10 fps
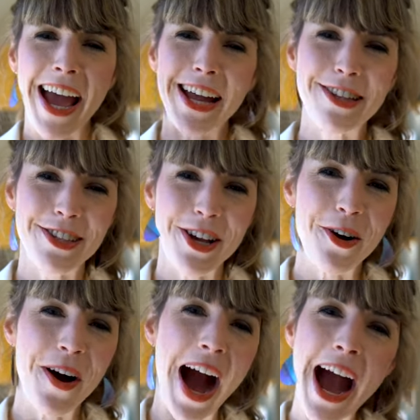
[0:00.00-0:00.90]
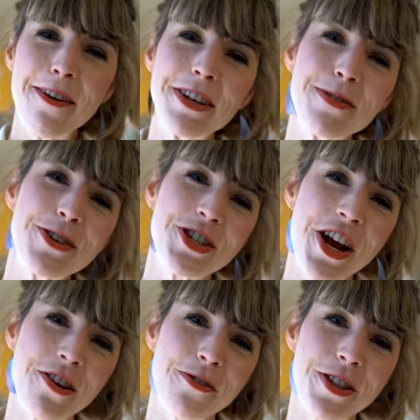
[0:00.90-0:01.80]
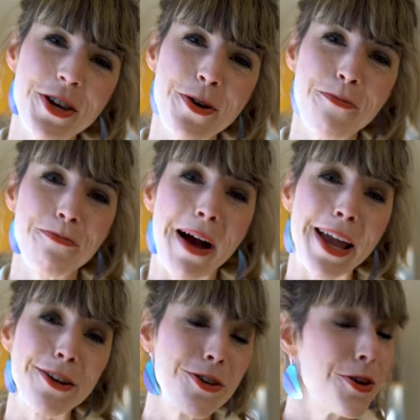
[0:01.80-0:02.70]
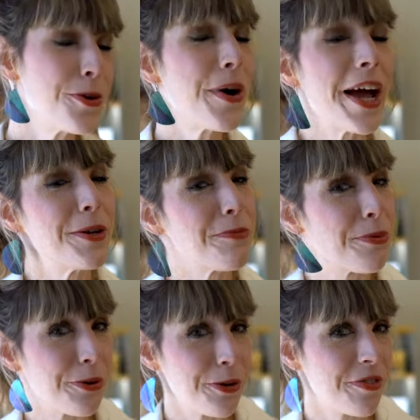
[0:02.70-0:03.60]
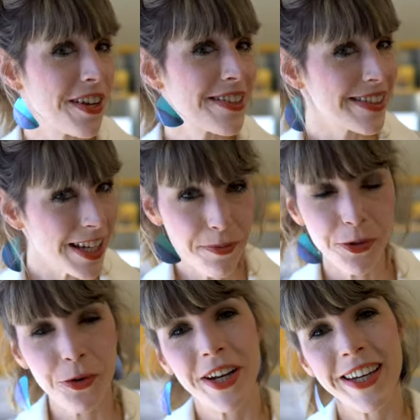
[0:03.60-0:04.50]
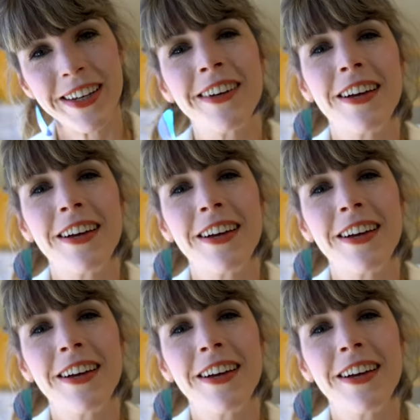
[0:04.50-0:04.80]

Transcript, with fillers: And so I'm gonna be sharing with you my new and improved sleep screen,